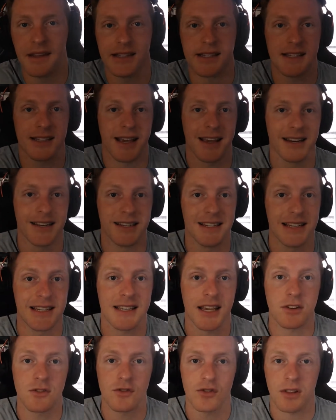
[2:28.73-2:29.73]
And this is a
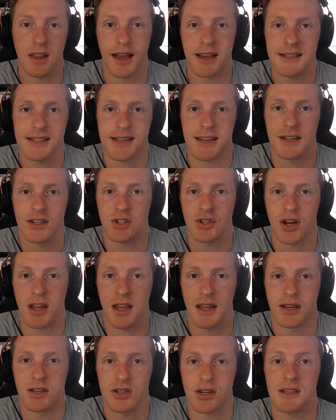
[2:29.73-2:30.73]
decentralized
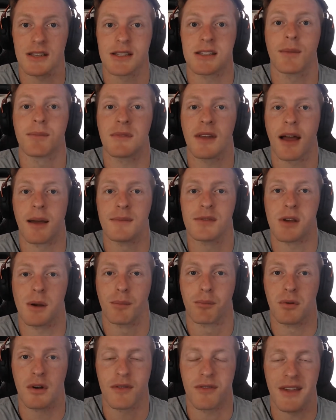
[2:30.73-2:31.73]
exchange, sometimes
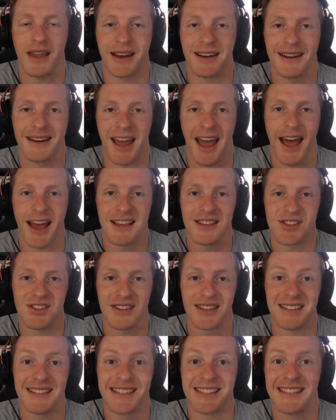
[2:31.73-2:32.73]
abbreviated
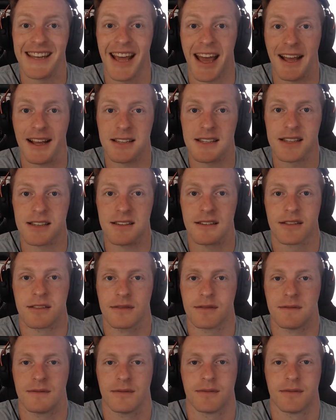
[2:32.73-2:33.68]
as DEX.